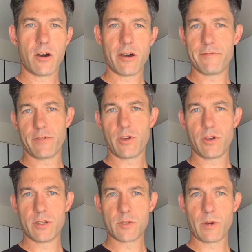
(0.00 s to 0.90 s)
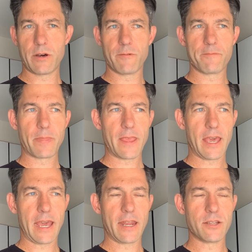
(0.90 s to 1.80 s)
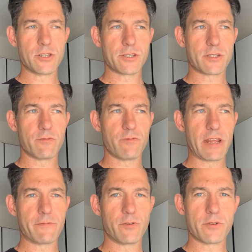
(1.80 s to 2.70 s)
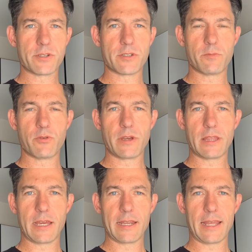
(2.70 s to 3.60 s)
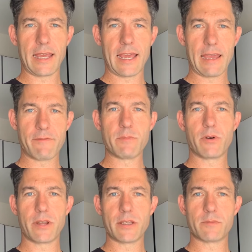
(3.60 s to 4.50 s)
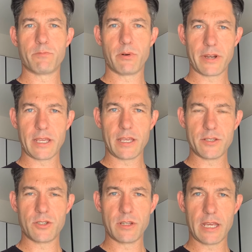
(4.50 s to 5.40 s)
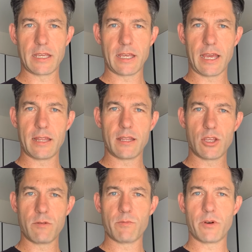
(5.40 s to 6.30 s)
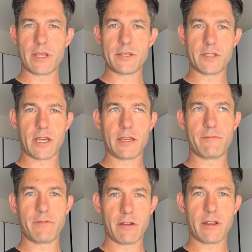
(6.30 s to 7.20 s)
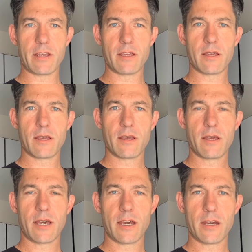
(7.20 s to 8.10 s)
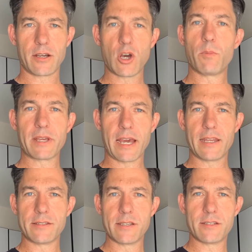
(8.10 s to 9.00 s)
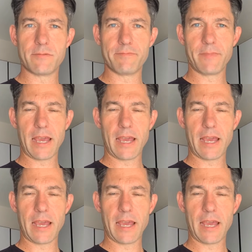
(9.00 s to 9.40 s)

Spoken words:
I've heard as well. And it just reinforces the point that everybody's body is unique, and the human body is a very complicated system,